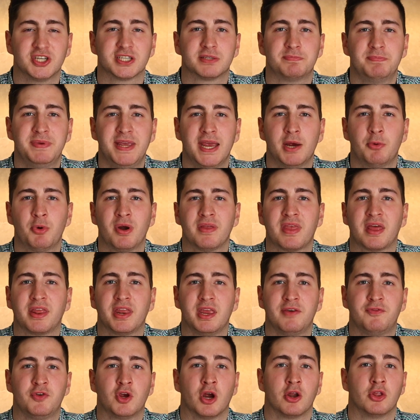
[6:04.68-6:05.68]
Just be aware
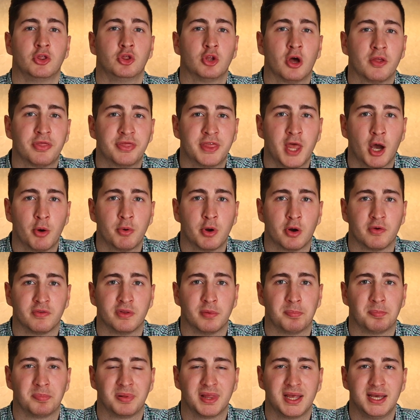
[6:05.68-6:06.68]
that if you are not the owner
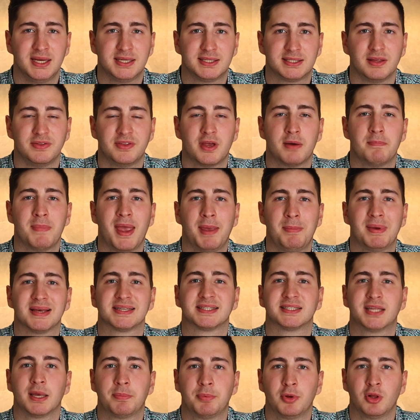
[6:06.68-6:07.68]
of the place, there may be
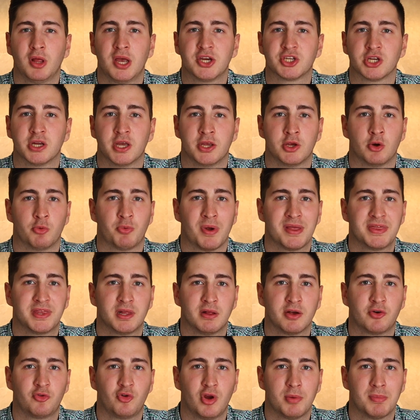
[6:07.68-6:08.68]
a stipulation in your
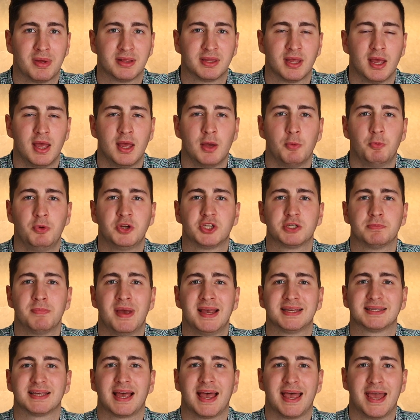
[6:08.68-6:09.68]
rental agreement which
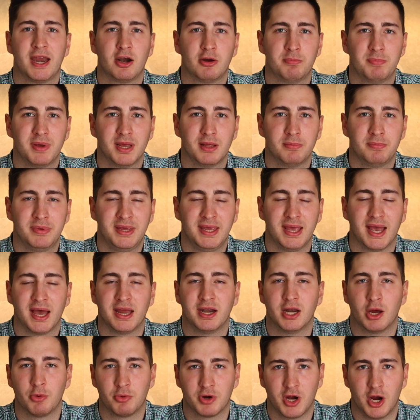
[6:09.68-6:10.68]
makes Airbnb
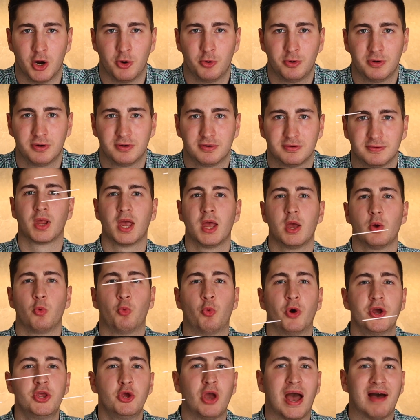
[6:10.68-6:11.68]
a no-go.
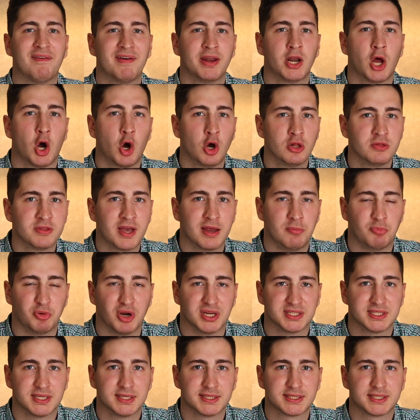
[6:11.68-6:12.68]
When you have an online
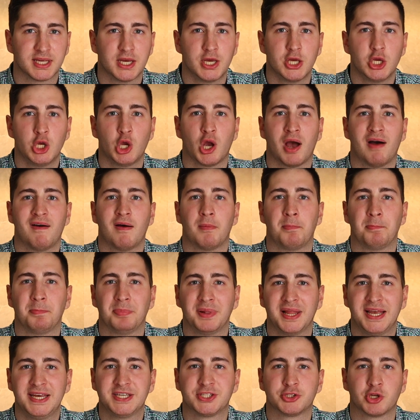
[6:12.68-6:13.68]
presence, you have a
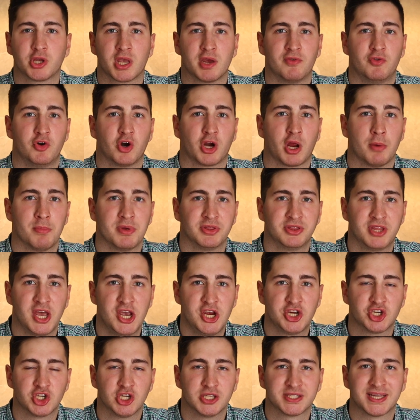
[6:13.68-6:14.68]
place to give
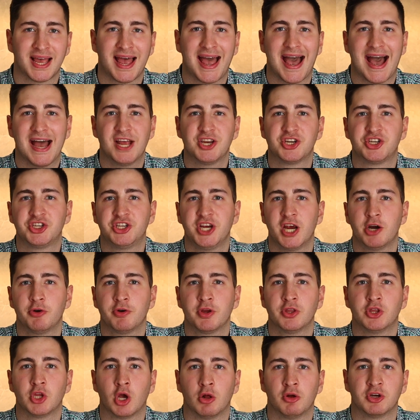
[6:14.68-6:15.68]
recommendations and
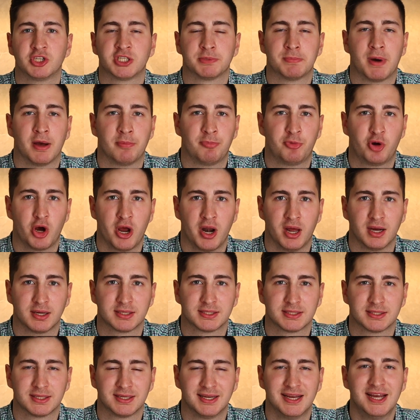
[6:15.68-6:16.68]
share your knowledge about
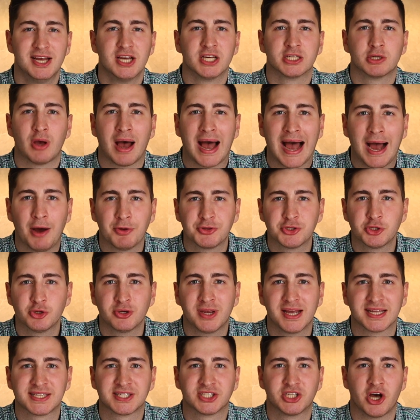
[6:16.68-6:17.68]
products. So how
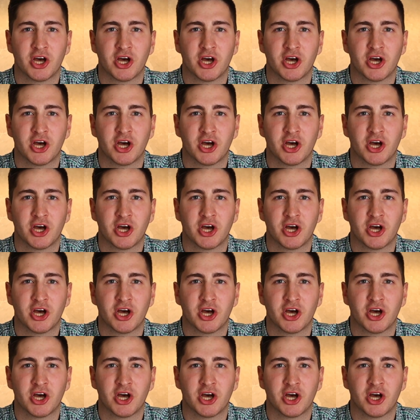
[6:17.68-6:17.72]
to get